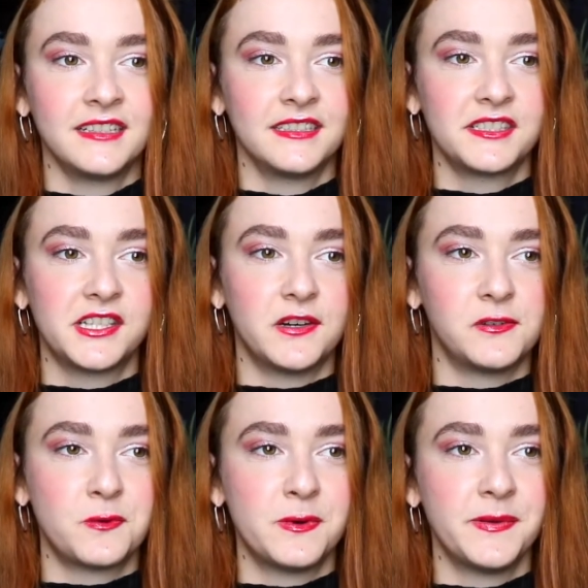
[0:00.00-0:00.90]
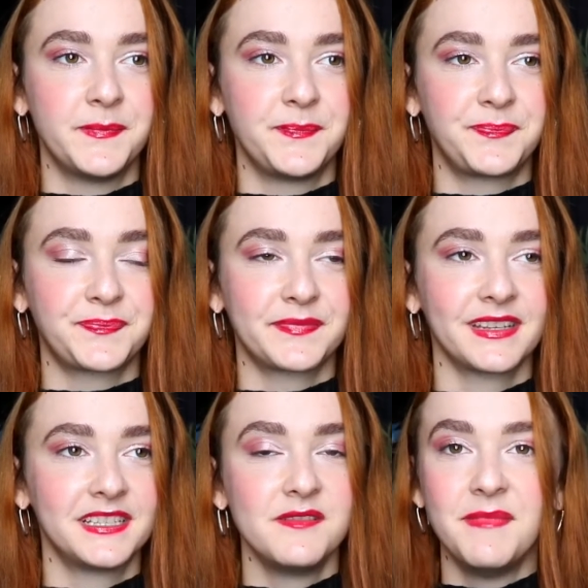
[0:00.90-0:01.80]
So
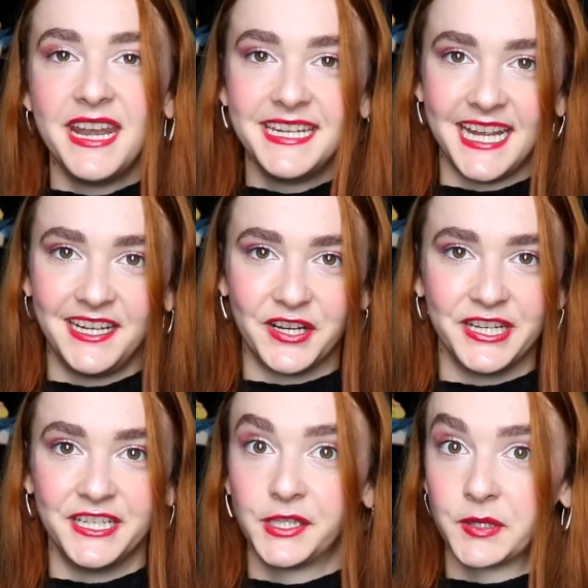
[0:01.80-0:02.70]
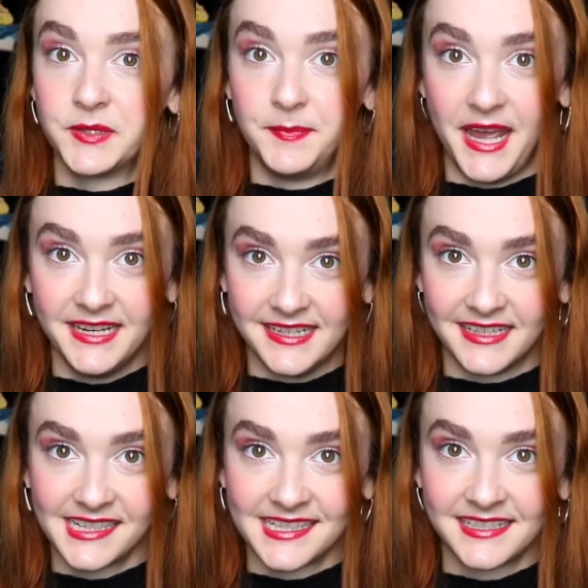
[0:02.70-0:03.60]
to meditate on
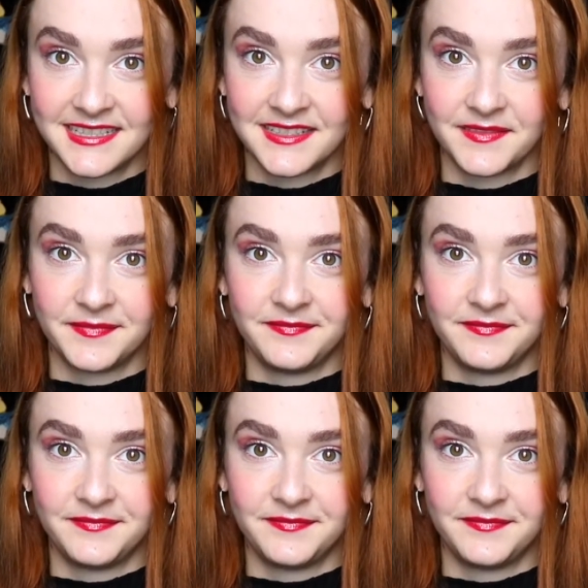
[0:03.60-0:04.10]
interdependence,